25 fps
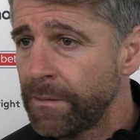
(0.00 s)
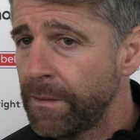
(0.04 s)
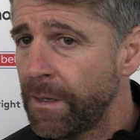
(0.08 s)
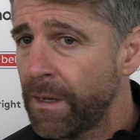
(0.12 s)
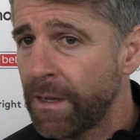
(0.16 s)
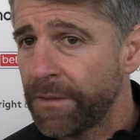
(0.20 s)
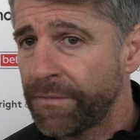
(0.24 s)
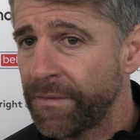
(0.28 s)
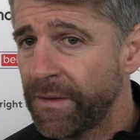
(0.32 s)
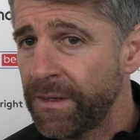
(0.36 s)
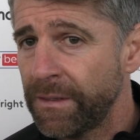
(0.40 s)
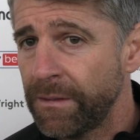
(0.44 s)

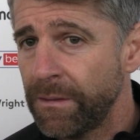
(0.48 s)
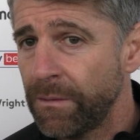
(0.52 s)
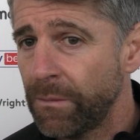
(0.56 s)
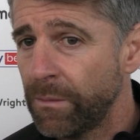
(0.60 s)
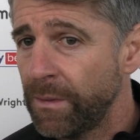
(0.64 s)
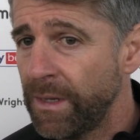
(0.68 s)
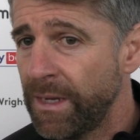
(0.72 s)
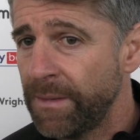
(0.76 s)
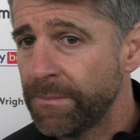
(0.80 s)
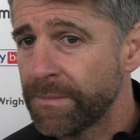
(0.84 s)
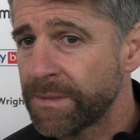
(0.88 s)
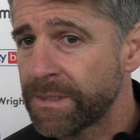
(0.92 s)
Yeah, I think, you
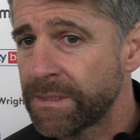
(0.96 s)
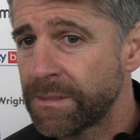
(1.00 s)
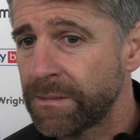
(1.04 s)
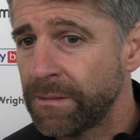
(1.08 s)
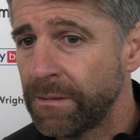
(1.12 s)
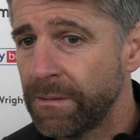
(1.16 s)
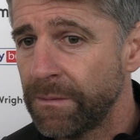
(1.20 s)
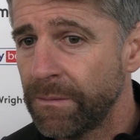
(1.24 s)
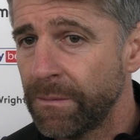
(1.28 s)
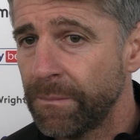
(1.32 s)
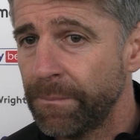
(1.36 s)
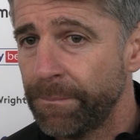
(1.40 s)
know, Liam's,
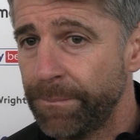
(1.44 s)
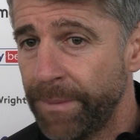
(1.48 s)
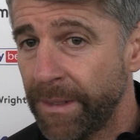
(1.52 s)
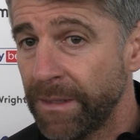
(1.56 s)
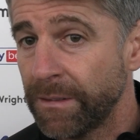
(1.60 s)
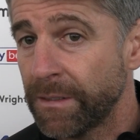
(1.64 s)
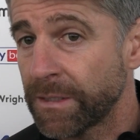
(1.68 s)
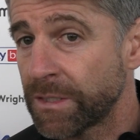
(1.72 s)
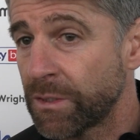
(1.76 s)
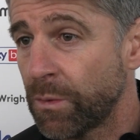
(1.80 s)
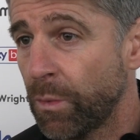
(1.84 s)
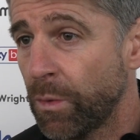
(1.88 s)
you know,
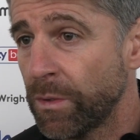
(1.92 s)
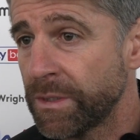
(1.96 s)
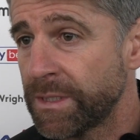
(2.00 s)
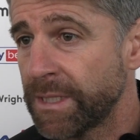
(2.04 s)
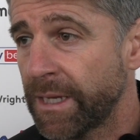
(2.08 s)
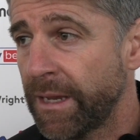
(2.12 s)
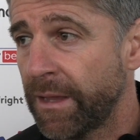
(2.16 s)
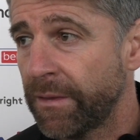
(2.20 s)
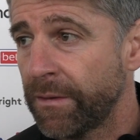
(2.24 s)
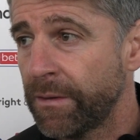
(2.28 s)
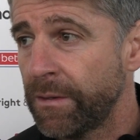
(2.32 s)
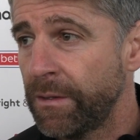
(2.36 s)
built a squad
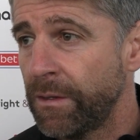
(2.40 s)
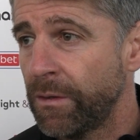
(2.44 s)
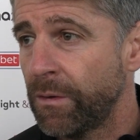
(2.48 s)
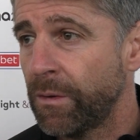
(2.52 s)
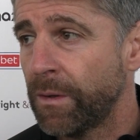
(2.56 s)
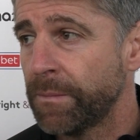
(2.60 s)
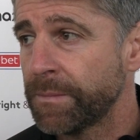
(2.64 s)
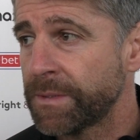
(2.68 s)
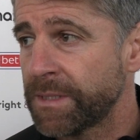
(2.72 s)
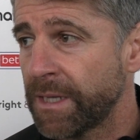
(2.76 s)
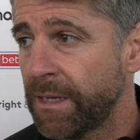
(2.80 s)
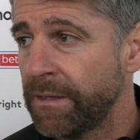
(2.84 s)
together. You
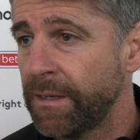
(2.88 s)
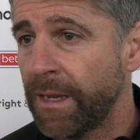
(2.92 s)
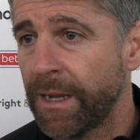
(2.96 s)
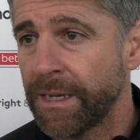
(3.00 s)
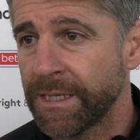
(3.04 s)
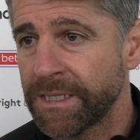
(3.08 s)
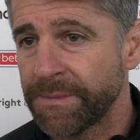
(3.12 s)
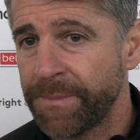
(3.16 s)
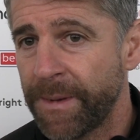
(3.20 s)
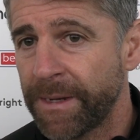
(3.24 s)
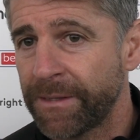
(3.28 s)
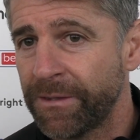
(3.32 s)
know, I'm saying, yeah,
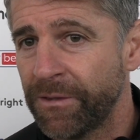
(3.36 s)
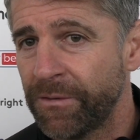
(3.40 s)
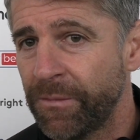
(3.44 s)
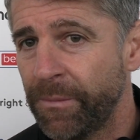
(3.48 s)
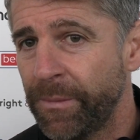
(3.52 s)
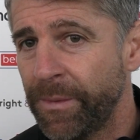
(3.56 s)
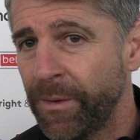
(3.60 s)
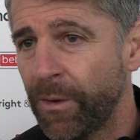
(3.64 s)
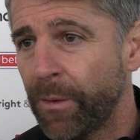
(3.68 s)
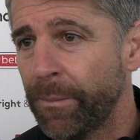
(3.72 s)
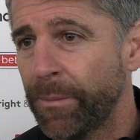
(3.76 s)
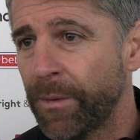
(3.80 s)
I expected
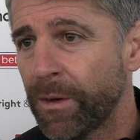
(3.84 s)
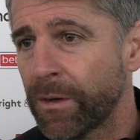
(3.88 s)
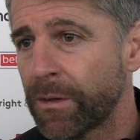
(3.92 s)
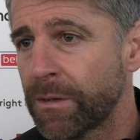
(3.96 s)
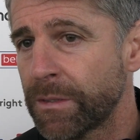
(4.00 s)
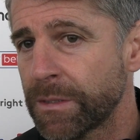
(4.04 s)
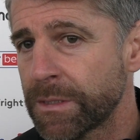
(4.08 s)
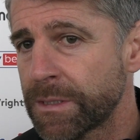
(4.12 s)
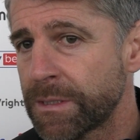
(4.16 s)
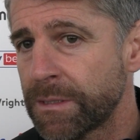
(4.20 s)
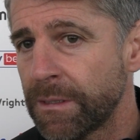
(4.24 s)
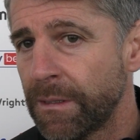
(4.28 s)
them to be up there
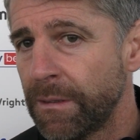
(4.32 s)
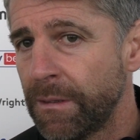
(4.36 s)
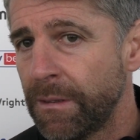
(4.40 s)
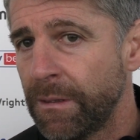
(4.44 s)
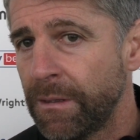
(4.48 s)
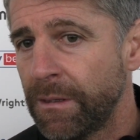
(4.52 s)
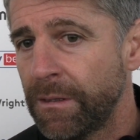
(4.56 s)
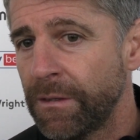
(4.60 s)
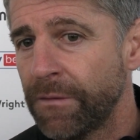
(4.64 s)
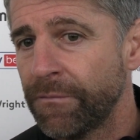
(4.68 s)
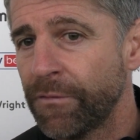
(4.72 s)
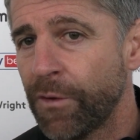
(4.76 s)
because
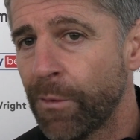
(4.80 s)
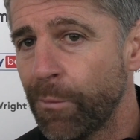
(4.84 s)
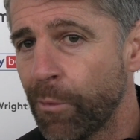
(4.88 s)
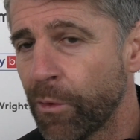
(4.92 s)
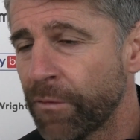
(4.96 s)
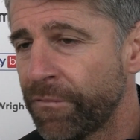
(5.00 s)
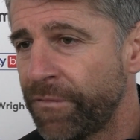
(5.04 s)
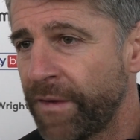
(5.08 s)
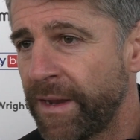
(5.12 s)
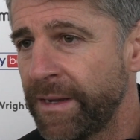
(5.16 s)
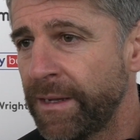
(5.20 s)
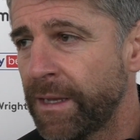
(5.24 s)
they've got
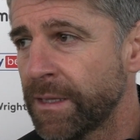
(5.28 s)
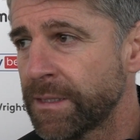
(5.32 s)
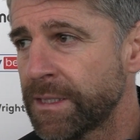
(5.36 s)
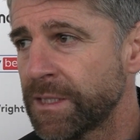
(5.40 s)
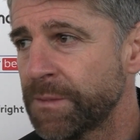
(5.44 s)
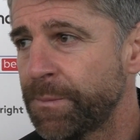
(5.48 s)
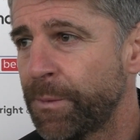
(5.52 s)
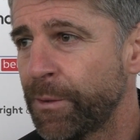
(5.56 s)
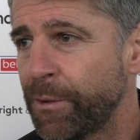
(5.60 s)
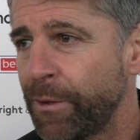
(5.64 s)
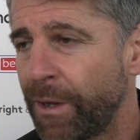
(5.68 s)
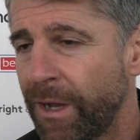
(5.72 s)
more
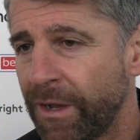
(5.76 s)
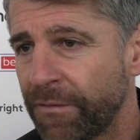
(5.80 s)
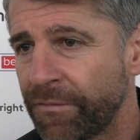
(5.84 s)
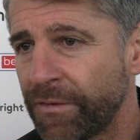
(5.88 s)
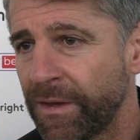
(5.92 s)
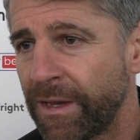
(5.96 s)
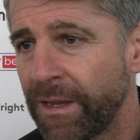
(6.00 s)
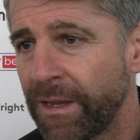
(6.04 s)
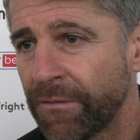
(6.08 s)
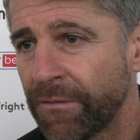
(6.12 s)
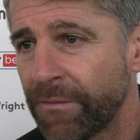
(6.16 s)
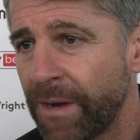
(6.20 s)
finances, but you have
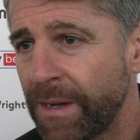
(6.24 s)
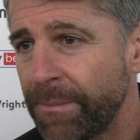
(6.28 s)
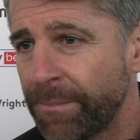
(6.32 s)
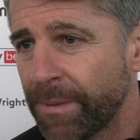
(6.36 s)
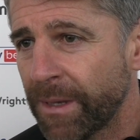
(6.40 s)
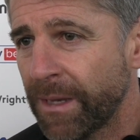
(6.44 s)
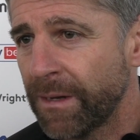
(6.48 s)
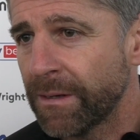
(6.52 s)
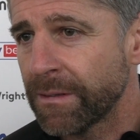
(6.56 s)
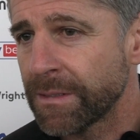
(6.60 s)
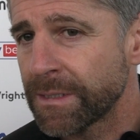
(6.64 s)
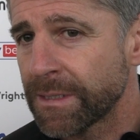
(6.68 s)
the right
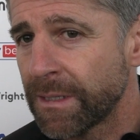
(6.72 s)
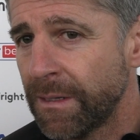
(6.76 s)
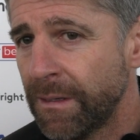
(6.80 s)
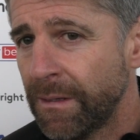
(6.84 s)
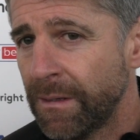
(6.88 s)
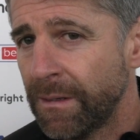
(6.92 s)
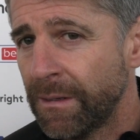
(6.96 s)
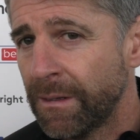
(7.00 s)
players.